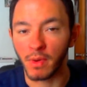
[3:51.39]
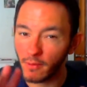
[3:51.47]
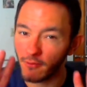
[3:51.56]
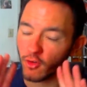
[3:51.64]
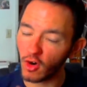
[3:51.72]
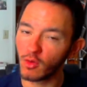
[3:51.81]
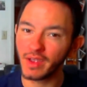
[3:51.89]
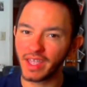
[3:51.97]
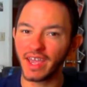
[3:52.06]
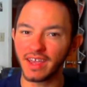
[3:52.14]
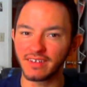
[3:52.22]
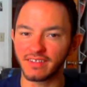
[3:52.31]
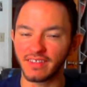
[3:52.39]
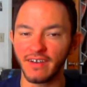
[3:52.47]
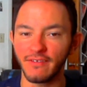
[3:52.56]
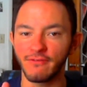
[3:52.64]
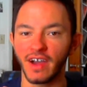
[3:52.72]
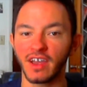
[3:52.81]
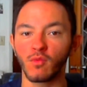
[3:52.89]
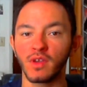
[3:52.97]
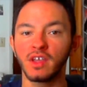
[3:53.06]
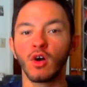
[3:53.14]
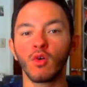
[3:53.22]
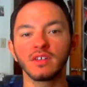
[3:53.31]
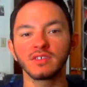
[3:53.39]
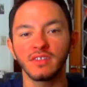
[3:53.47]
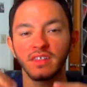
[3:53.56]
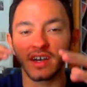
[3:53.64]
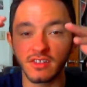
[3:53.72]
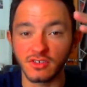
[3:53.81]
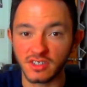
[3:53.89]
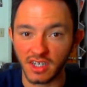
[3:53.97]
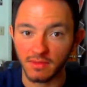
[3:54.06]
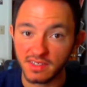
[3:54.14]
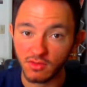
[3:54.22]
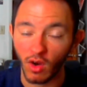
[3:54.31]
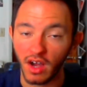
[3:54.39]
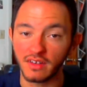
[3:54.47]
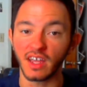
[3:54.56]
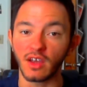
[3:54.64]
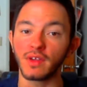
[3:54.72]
But before we get into that fight, we go on to the other sub-squads,